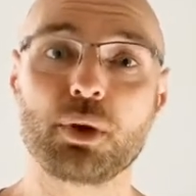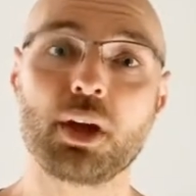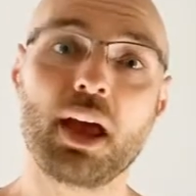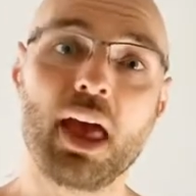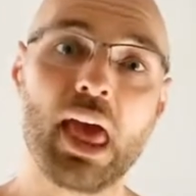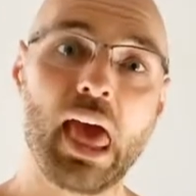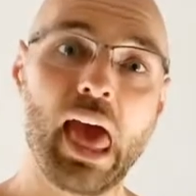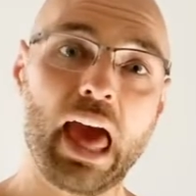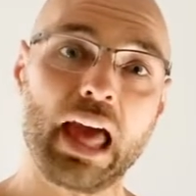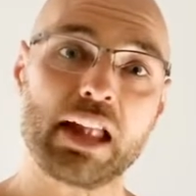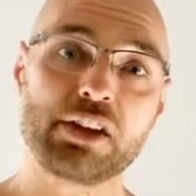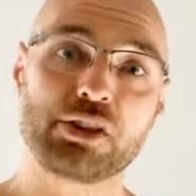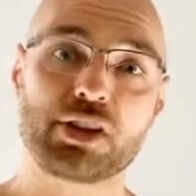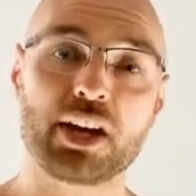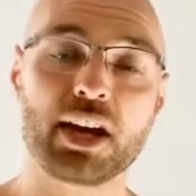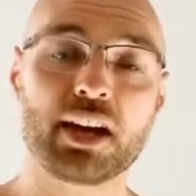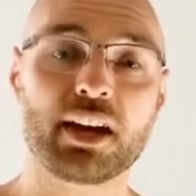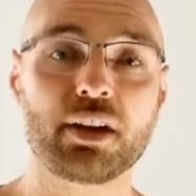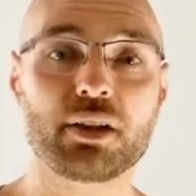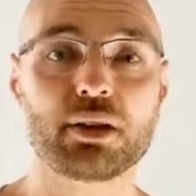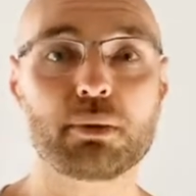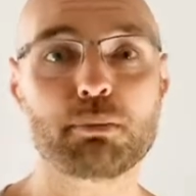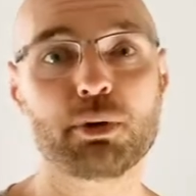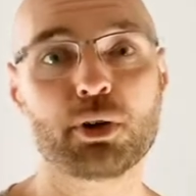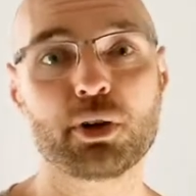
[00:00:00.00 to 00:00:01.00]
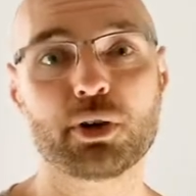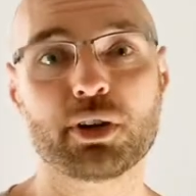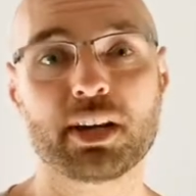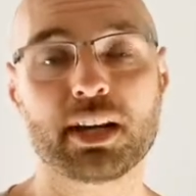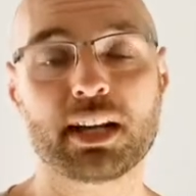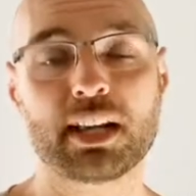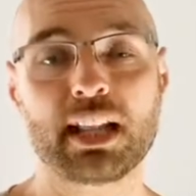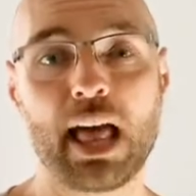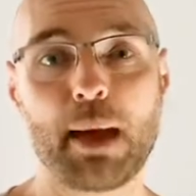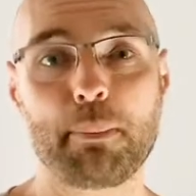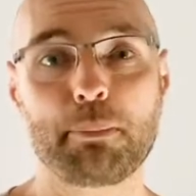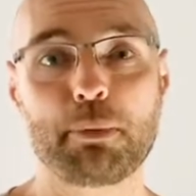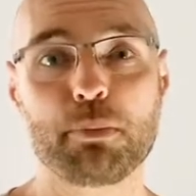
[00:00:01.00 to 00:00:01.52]
and check out the blog at
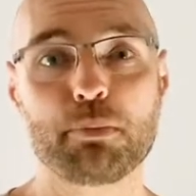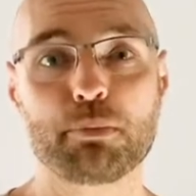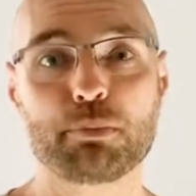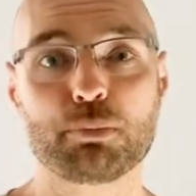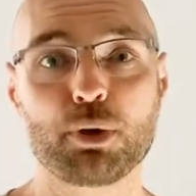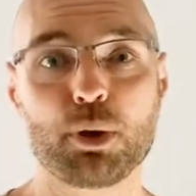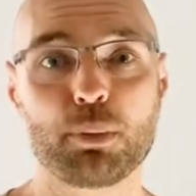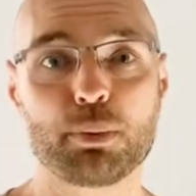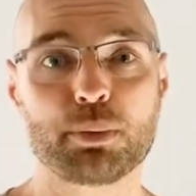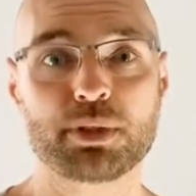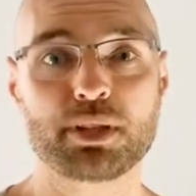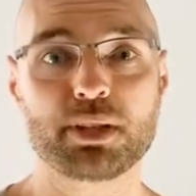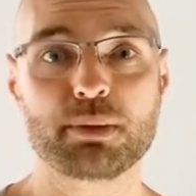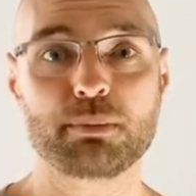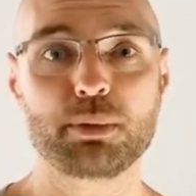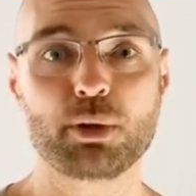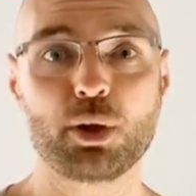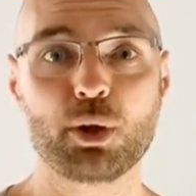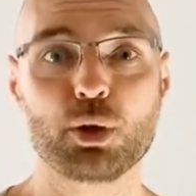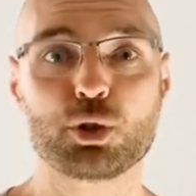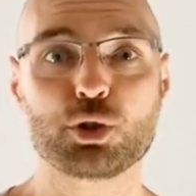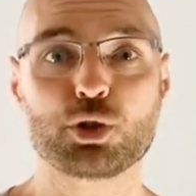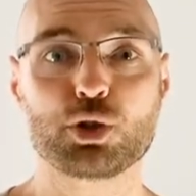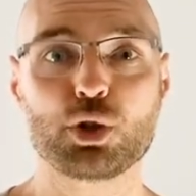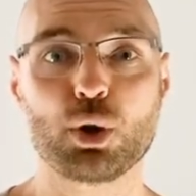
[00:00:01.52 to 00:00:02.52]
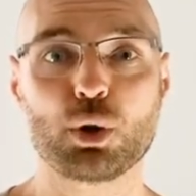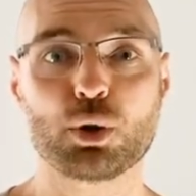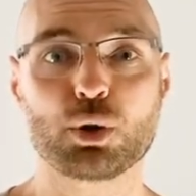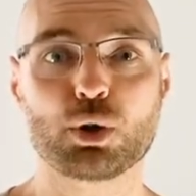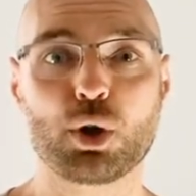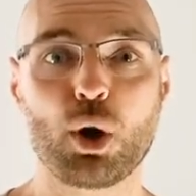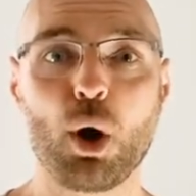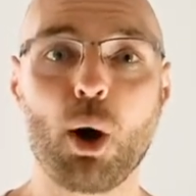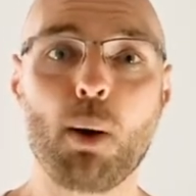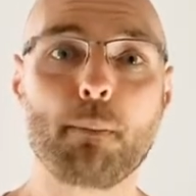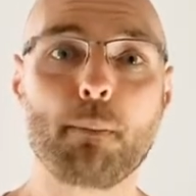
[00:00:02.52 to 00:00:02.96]
claphampropertyblog.com.